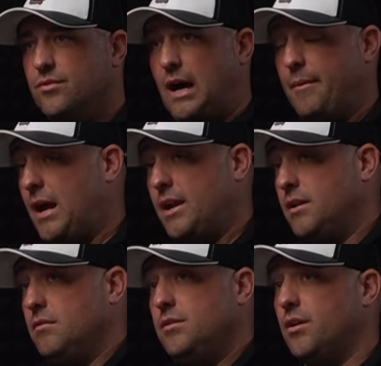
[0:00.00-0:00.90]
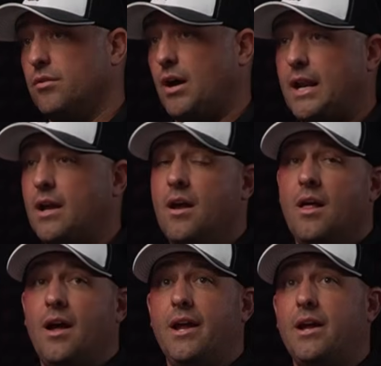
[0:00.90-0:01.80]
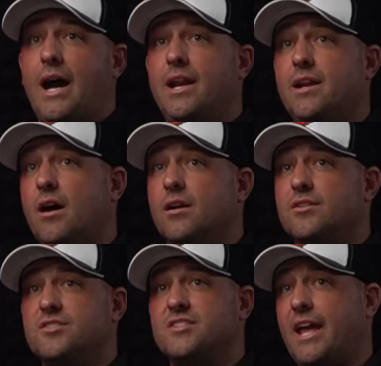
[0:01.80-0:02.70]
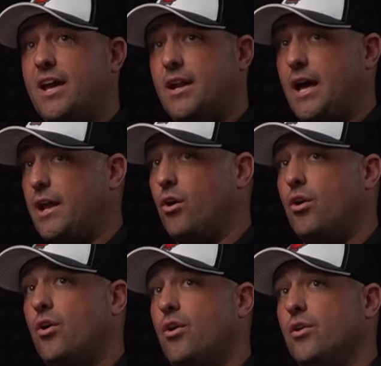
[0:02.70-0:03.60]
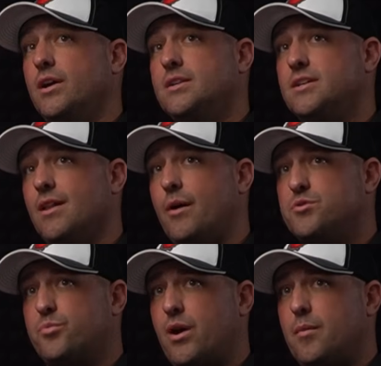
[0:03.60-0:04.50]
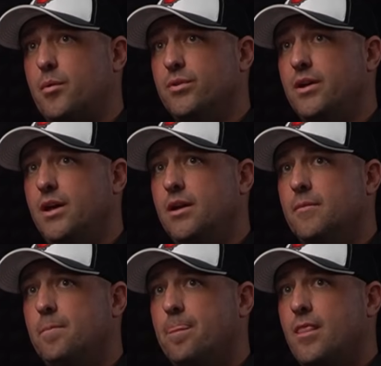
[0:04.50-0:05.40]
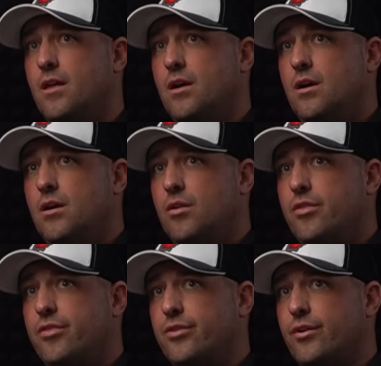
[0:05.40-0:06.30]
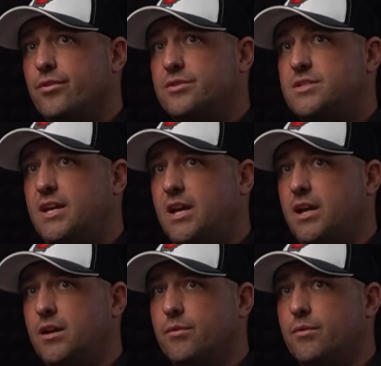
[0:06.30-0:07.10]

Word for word: I mean, I did, you know, I did I didn't understand at all until I was probably 13,